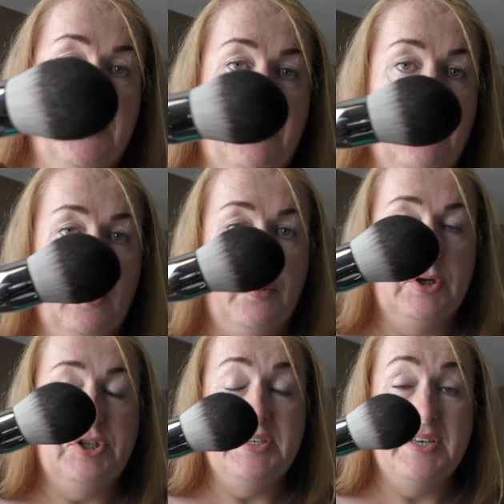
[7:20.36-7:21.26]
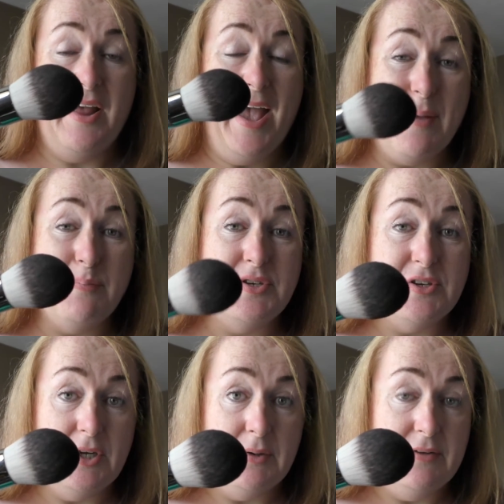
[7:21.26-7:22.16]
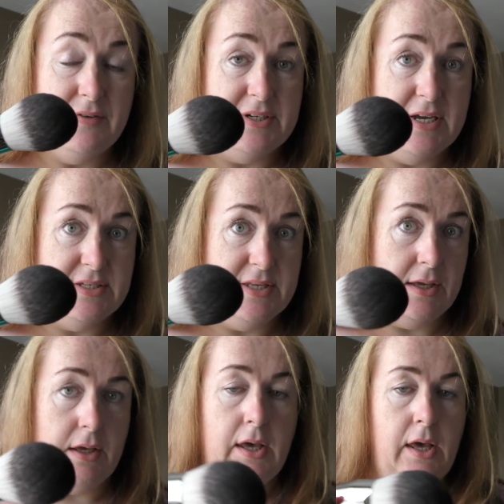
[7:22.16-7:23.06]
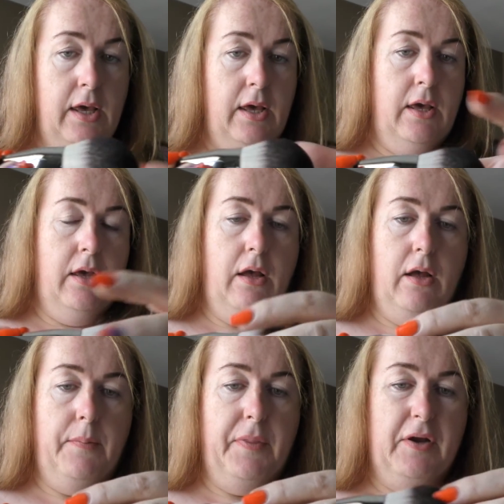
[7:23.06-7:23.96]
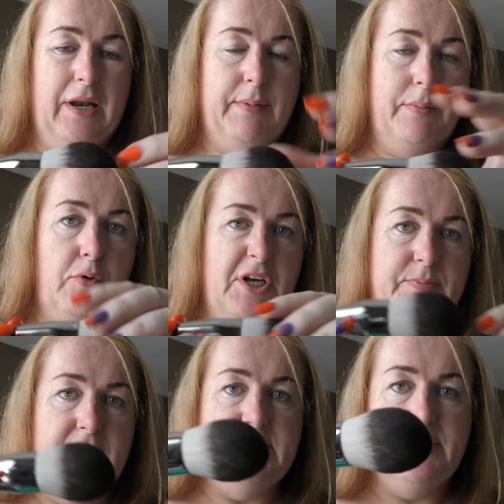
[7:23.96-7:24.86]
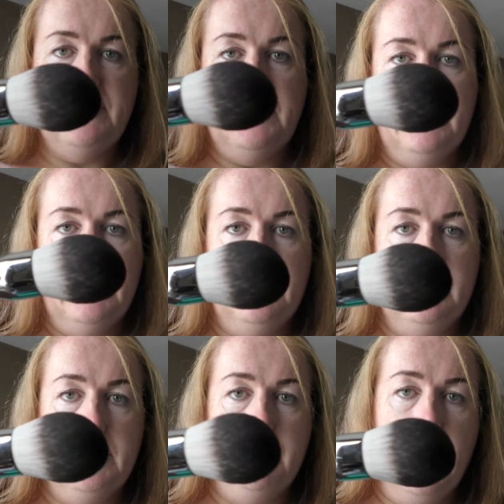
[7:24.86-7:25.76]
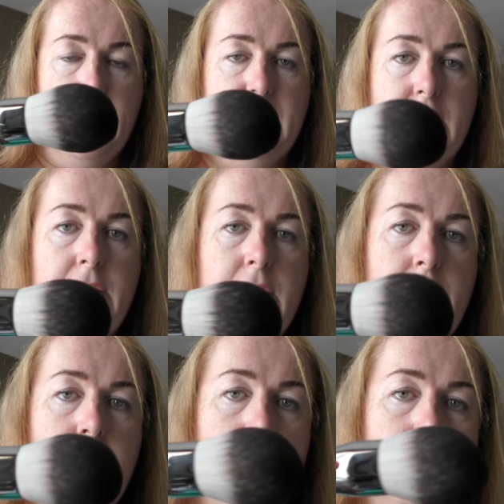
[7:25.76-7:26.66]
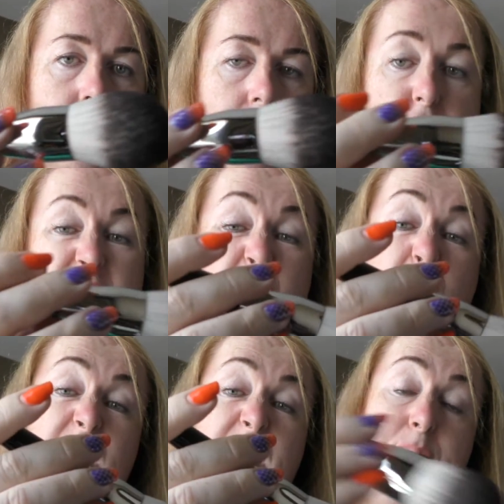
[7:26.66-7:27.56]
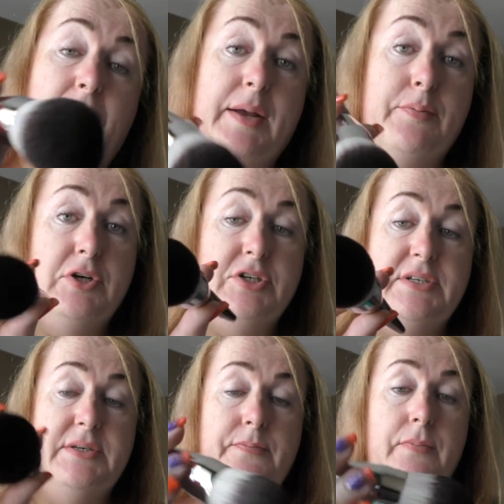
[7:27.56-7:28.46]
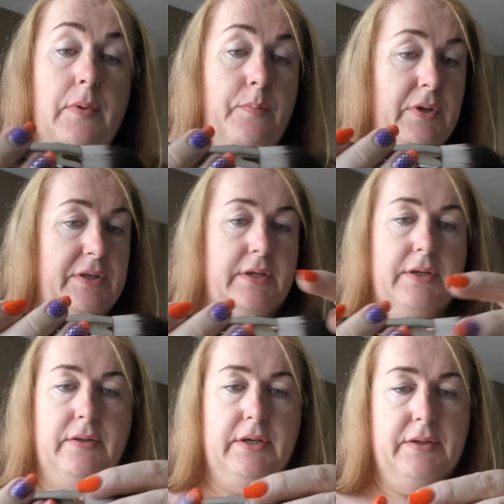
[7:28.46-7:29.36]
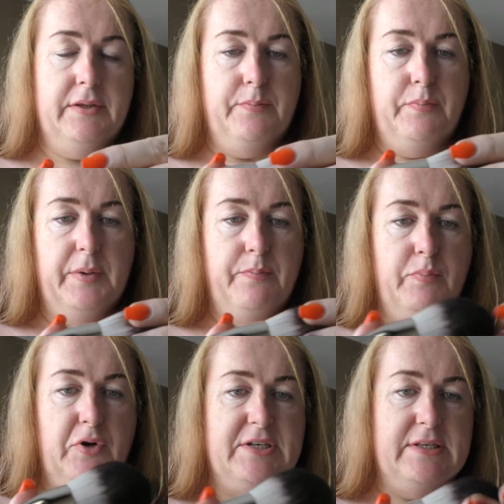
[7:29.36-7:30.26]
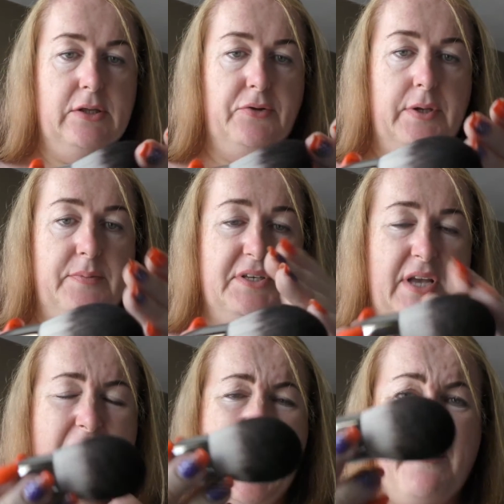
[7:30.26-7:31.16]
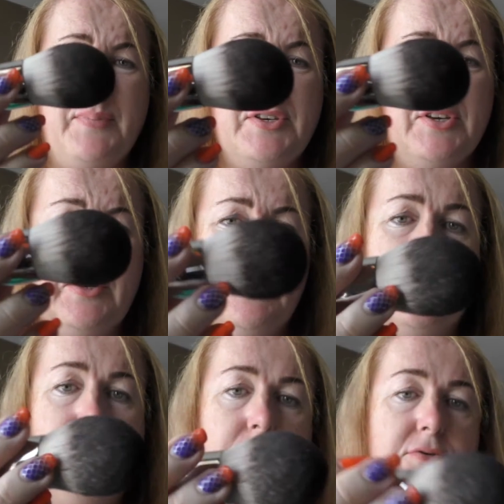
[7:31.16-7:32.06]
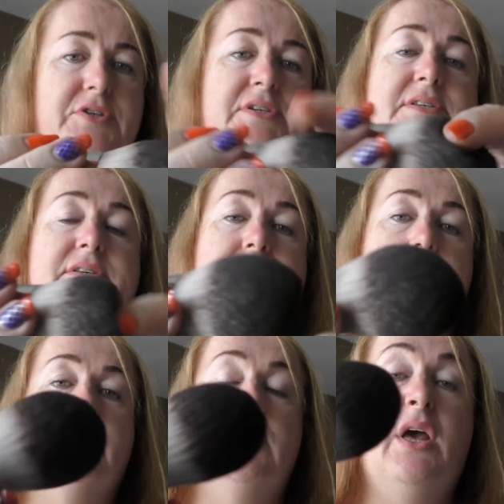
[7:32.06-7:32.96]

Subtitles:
Pro brushes are absolutely fantastic. They're a little bit more expensive than MAC, although they look like MAC brushes. But the bristle on them is absolutely gorgeous. So,